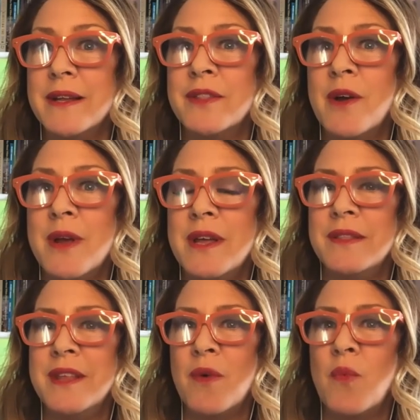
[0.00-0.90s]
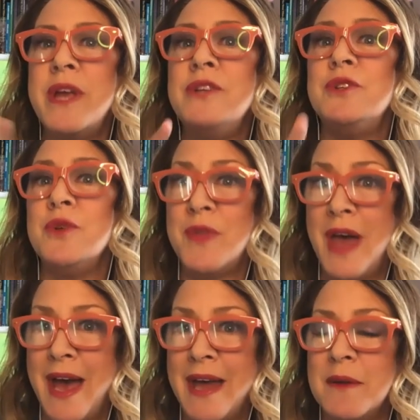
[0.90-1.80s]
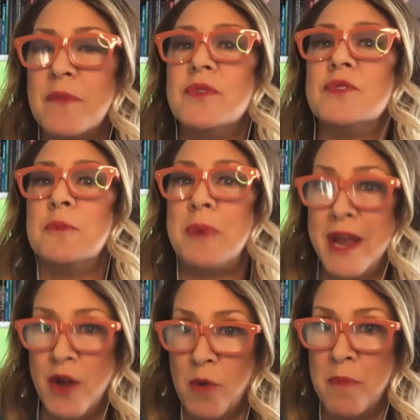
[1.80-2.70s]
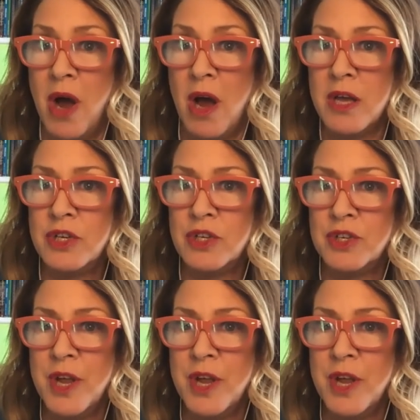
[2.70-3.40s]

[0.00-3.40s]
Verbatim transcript: there, there we do that to pay homage,